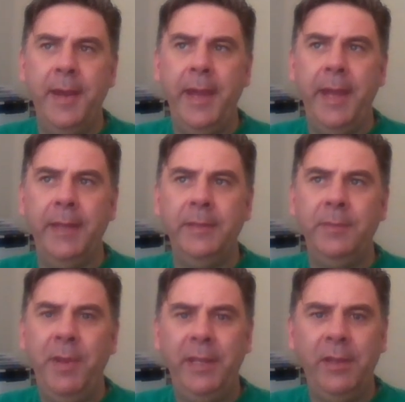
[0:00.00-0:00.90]
And
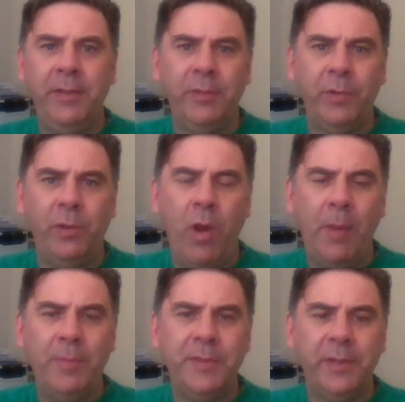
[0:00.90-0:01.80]
depending on the
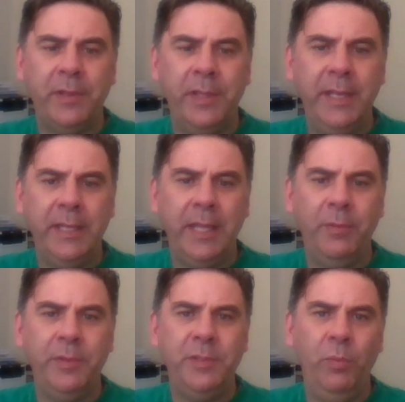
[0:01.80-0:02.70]
requirements of the clinic at
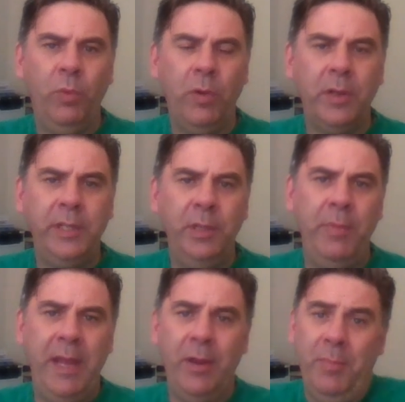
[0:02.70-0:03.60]
which you work, you
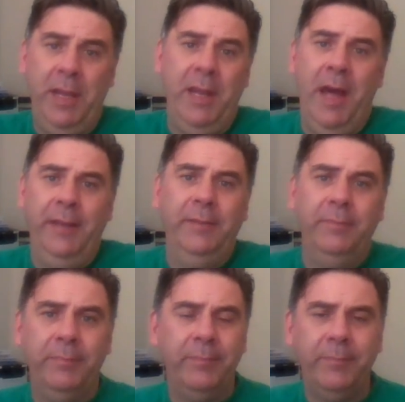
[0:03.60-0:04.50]
may or may not,
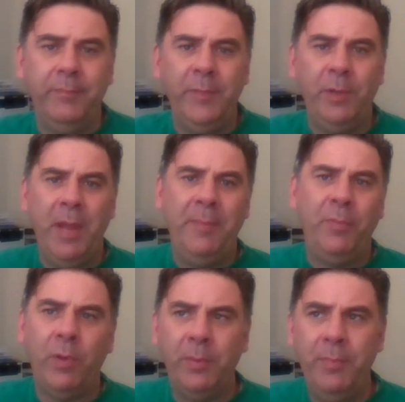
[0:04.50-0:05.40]
your
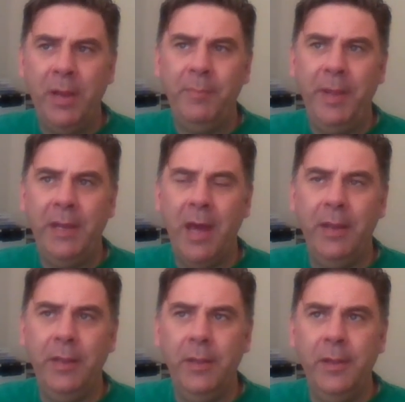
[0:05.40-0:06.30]
paperwork may or may
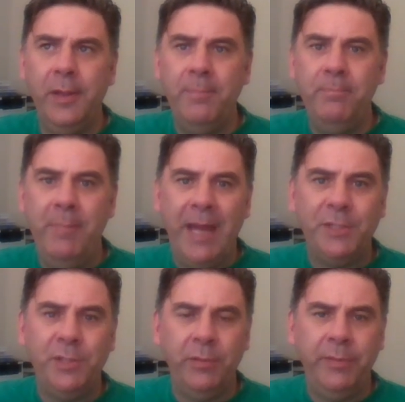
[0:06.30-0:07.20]
not
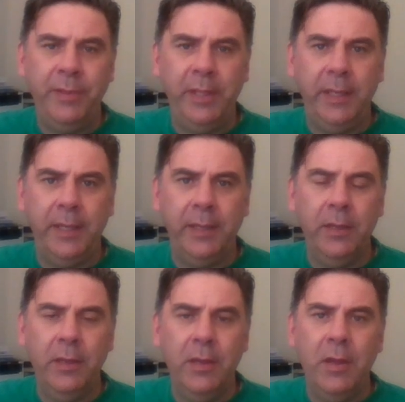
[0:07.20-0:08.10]
match your thinking.
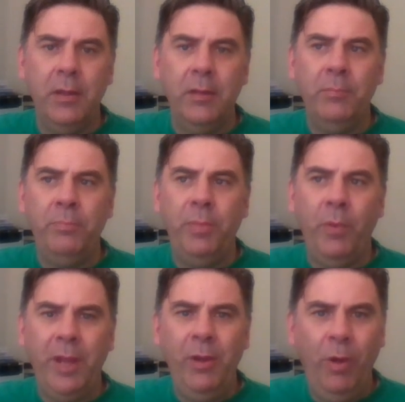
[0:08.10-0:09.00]
But
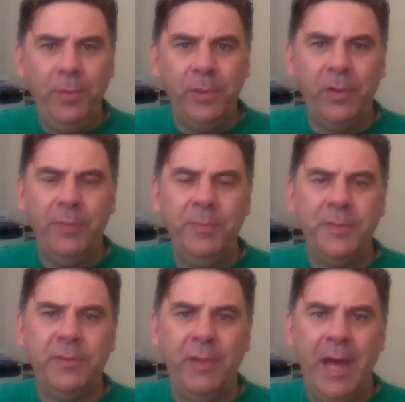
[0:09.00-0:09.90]
what I hope you'll learn from
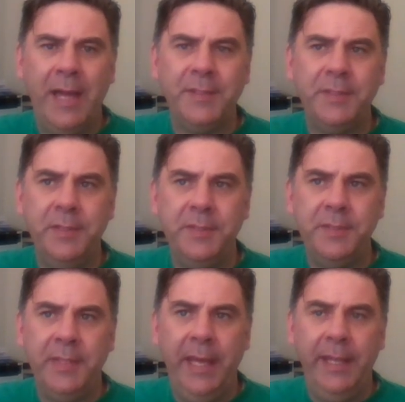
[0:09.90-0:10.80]
this class is
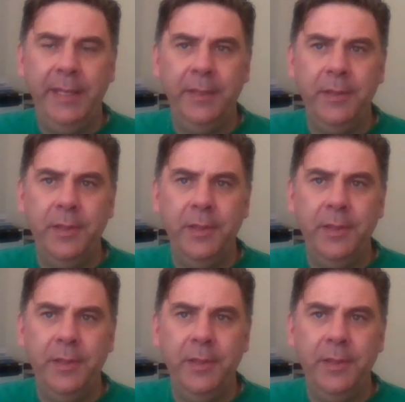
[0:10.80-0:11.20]
that